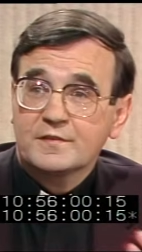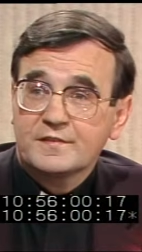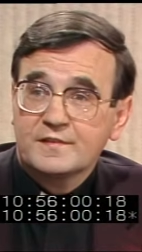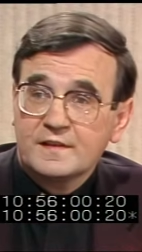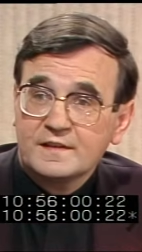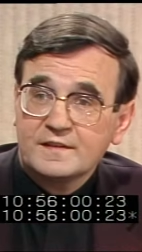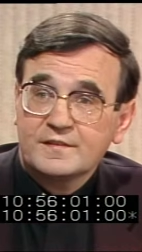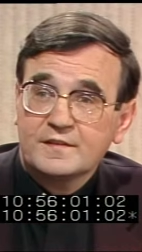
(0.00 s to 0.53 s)

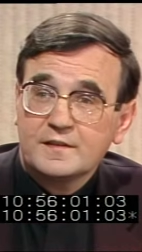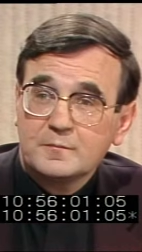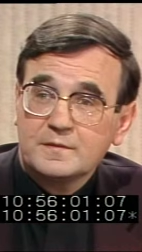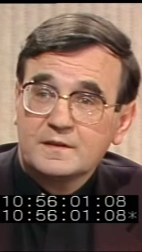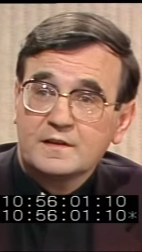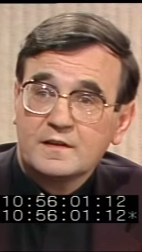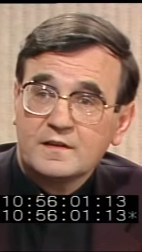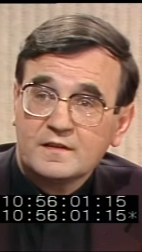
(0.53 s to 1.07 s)
precisely
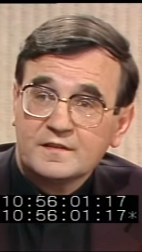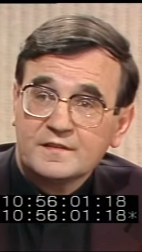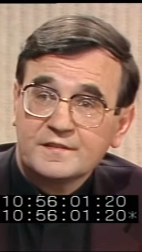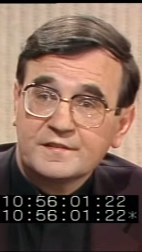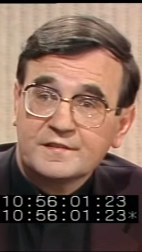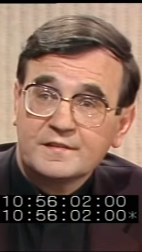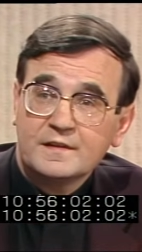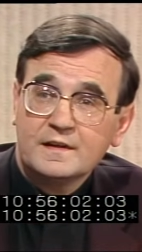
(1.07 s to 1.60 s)

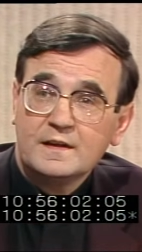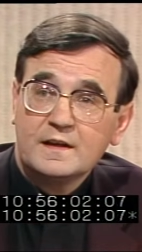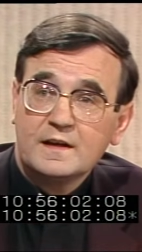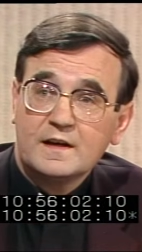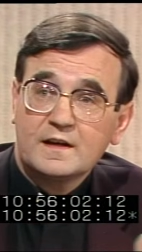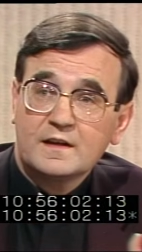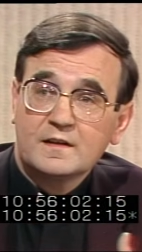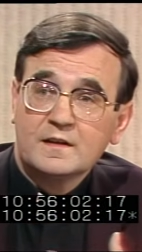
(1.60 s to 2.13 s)
because
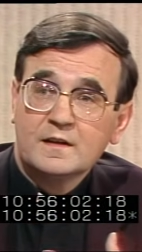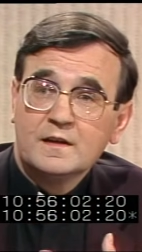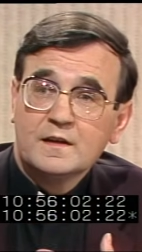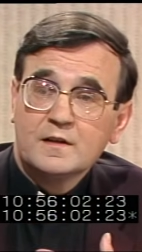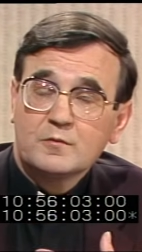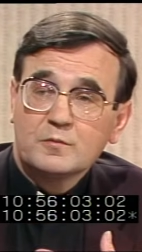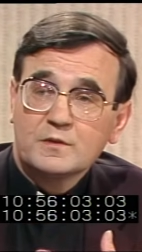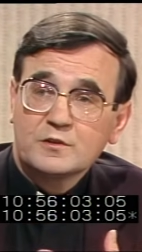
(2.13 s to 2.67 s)

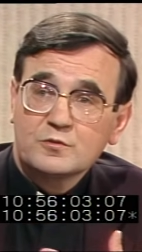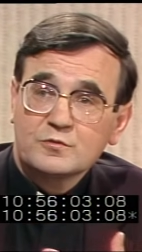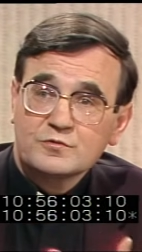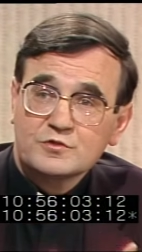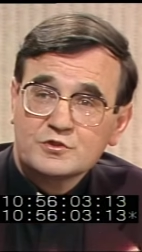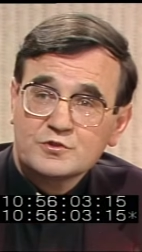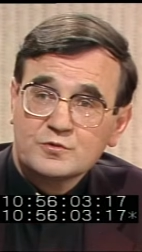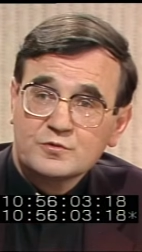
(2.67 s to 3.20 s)
we
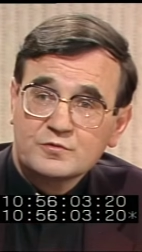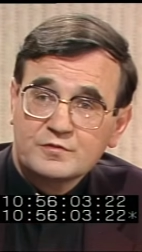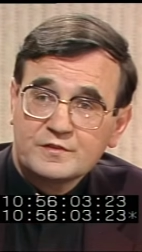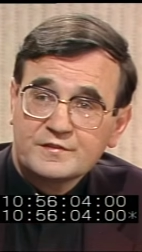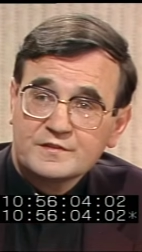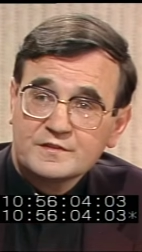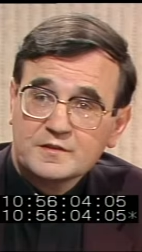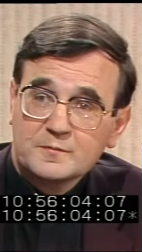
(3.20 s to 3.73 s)
don't show
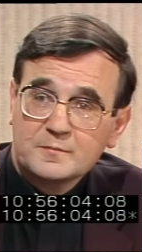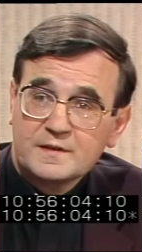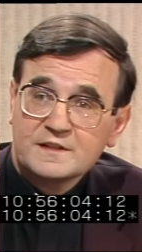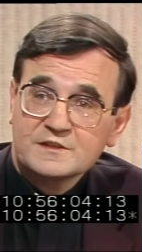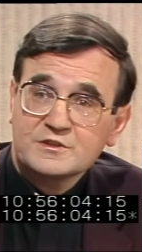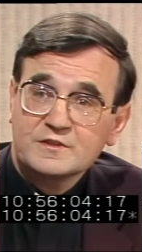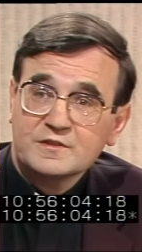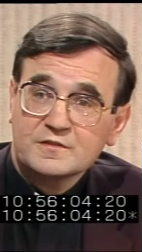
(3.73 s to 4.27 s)
Christian
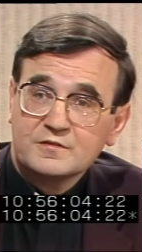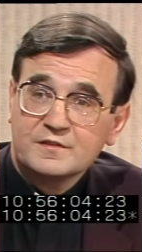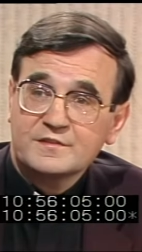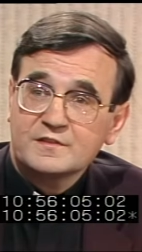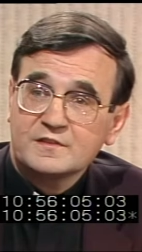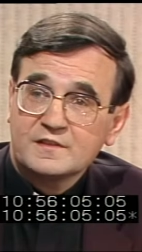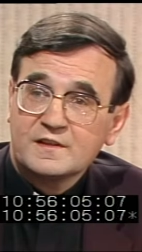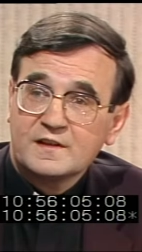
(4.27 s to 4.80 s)
compassion and
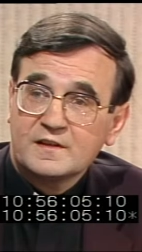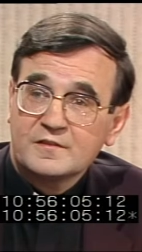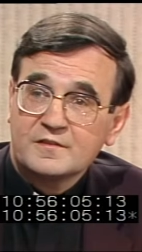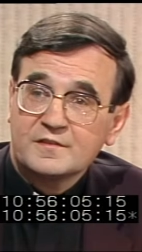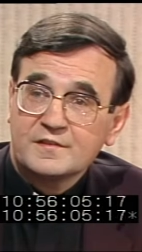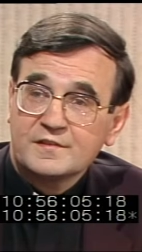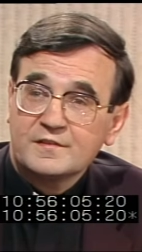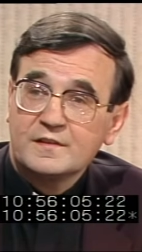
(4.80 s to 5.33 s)
Christian
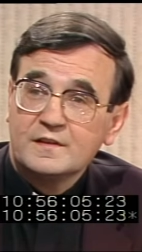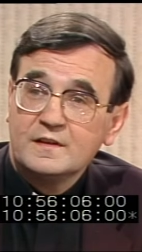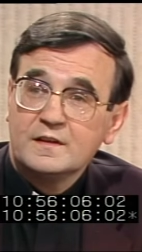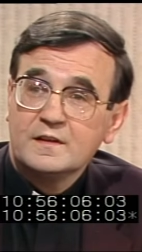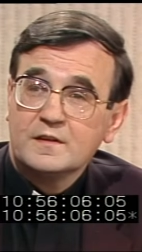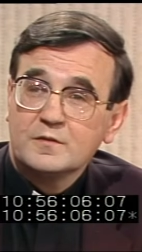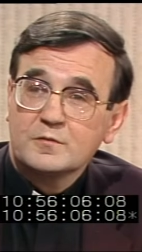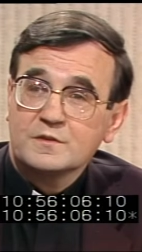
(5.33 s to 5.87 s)
tolerance,
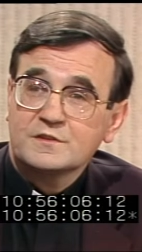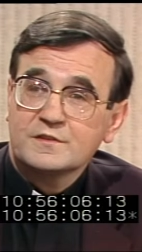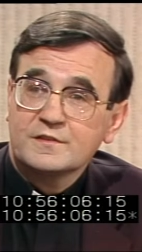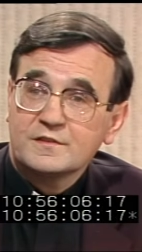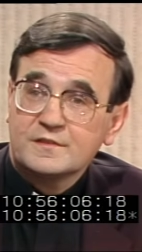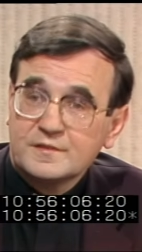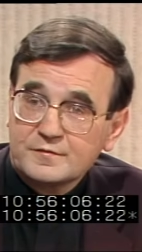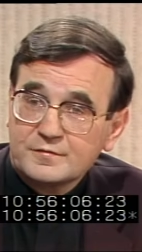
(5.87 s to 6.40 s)
which
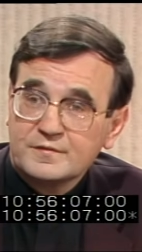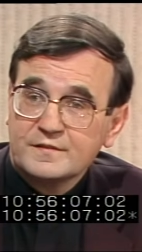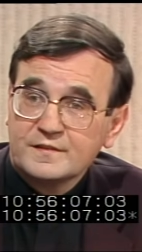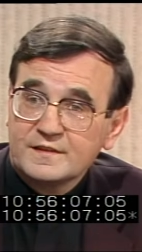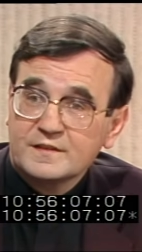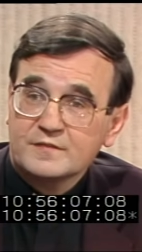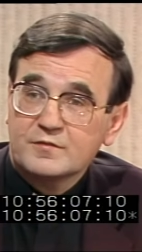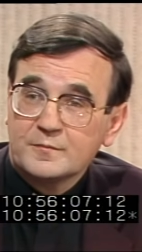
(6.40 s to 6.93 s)
is a different
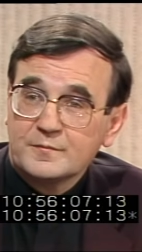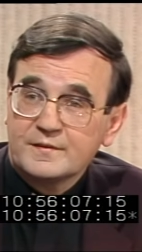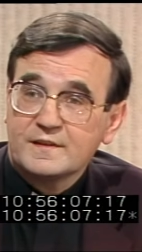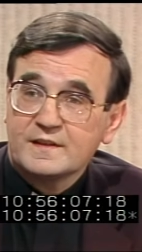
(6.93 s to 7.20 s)
thing from